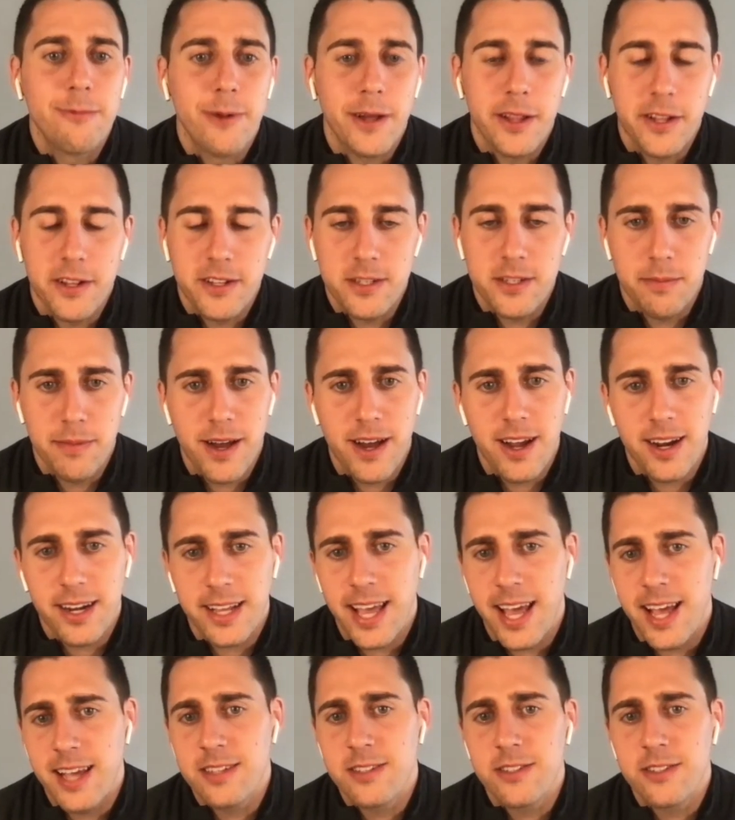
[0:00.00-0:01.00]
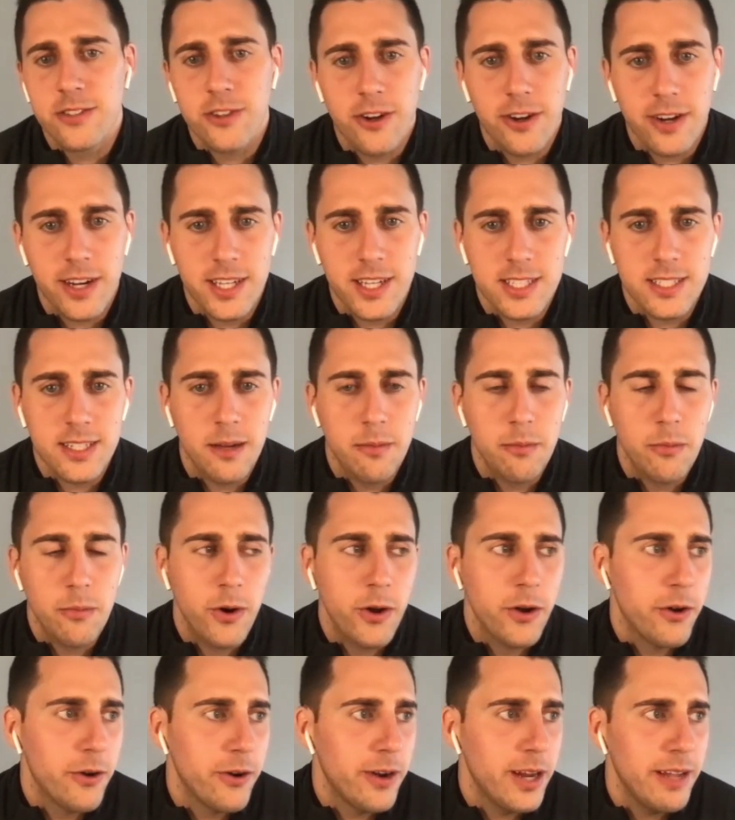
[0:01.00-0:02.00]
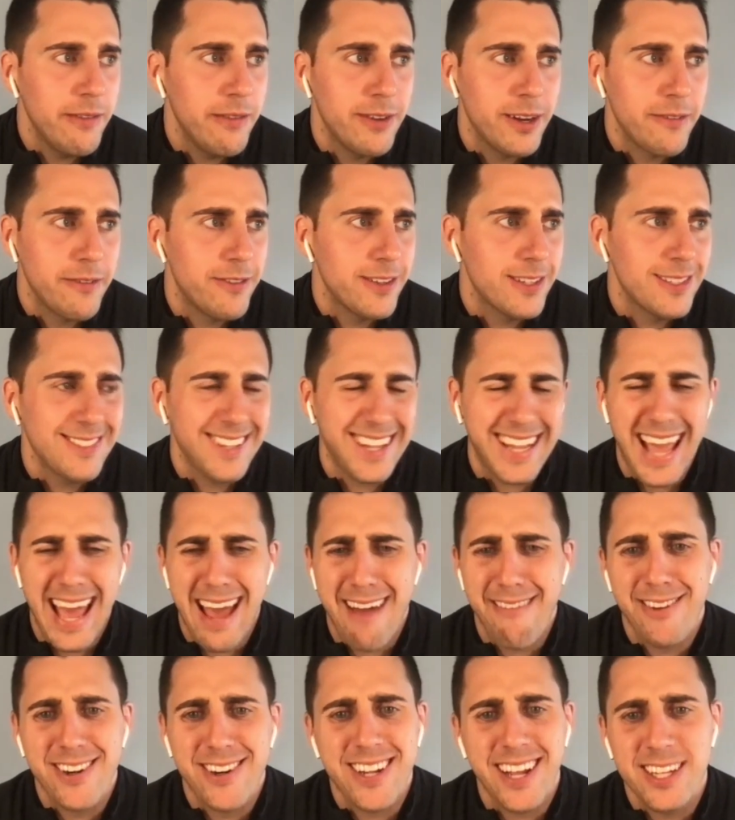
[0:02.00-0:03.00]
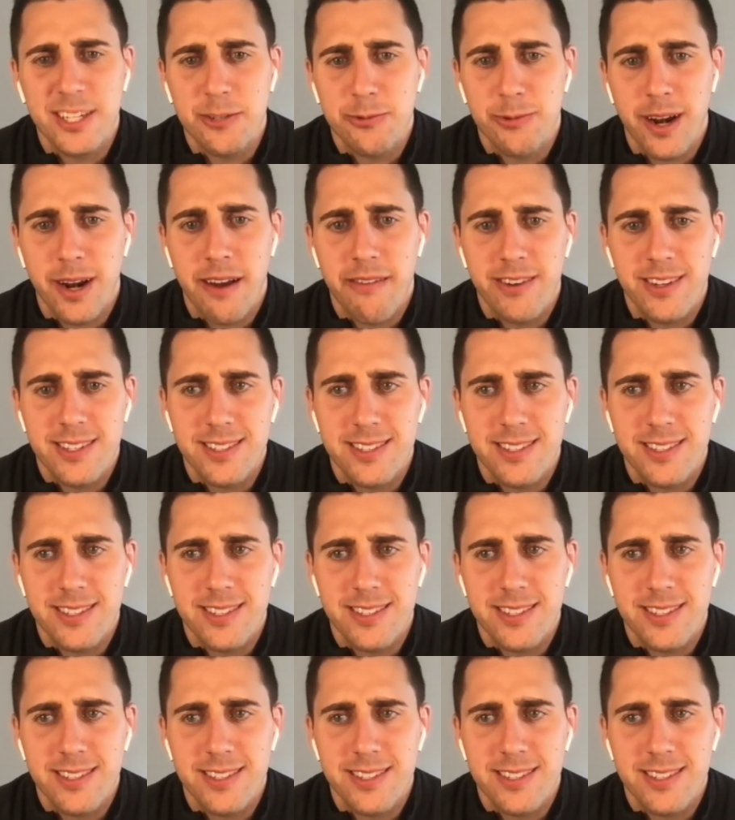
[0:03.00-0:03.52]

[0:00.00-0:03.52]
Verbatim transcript: whether it's a podcast or talking to someone or even if it's like advertised or whatever.